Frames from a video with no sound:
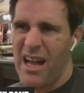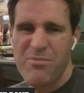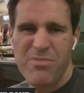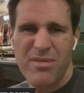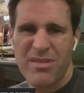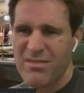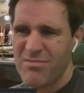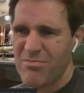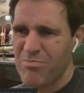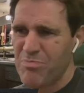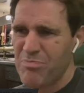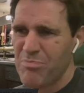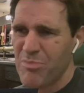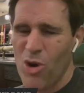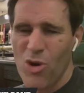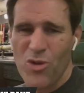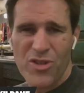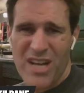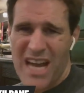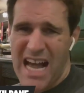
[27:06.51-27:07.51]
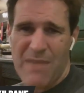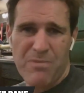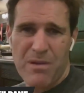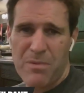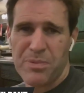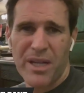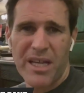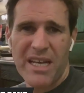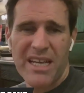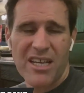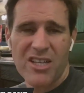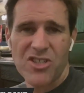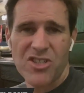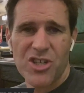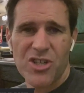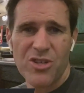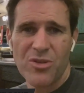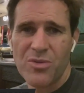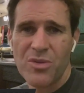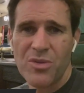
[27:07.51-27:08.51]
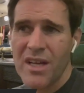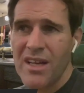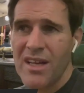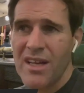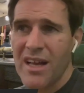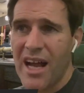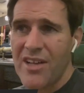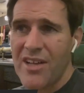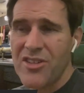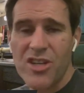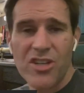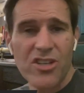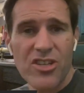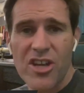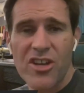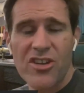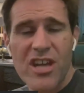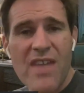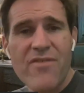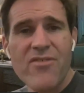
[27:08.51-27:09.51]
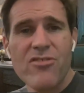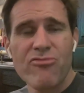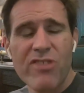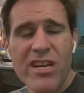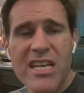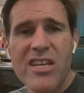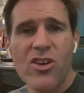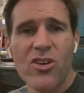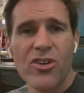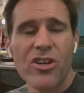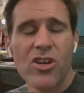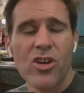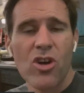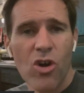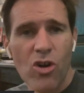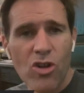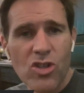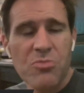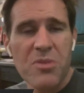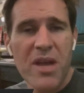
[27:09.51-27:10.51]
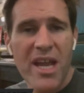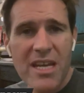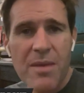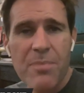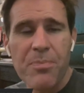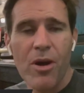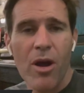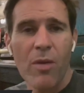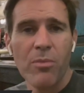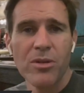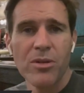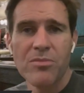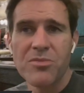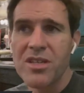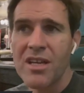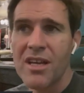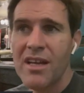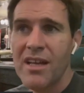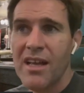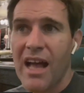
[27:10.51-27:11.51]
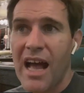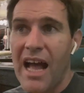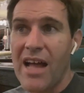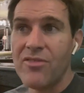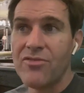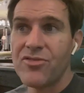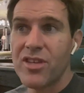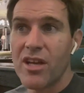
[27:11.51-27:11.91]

I, I'd be more than happy playing against you, and you, you're never really going to cause me any problems. Mm.